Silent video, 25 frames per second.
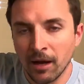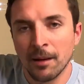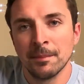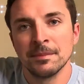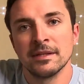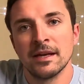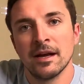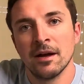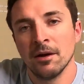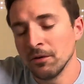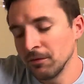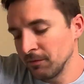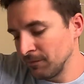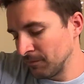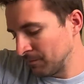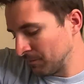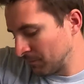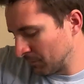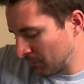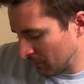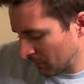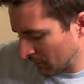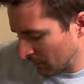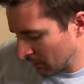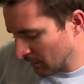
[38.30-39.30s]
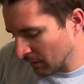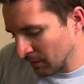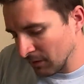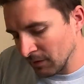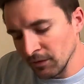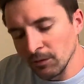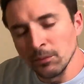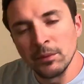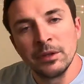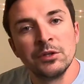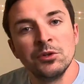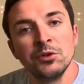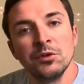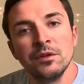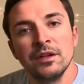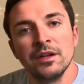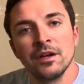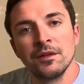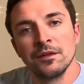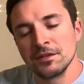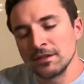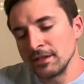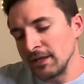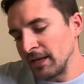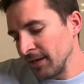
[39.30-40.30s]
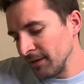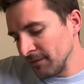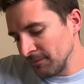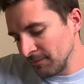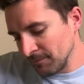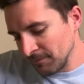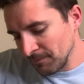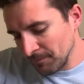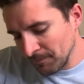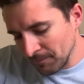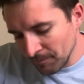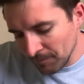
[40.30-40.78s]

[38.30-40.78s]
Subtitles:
pops out. Then we do the other side.